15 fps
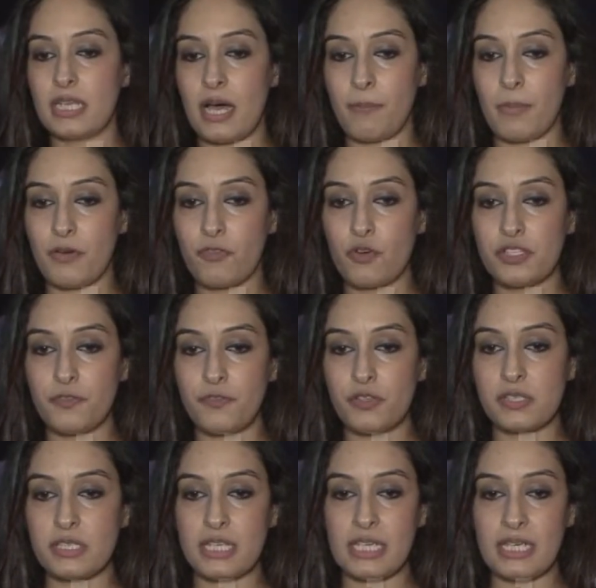of course, if
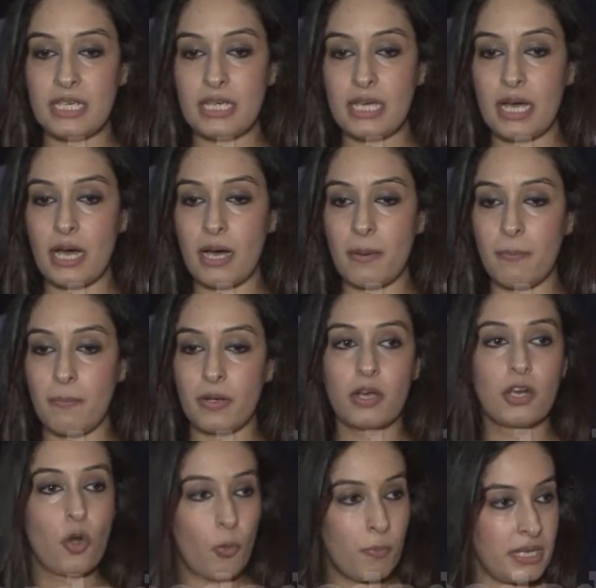you see
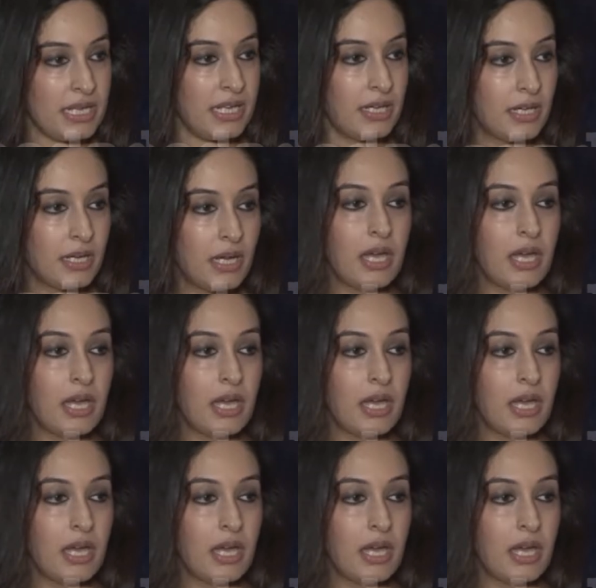globally,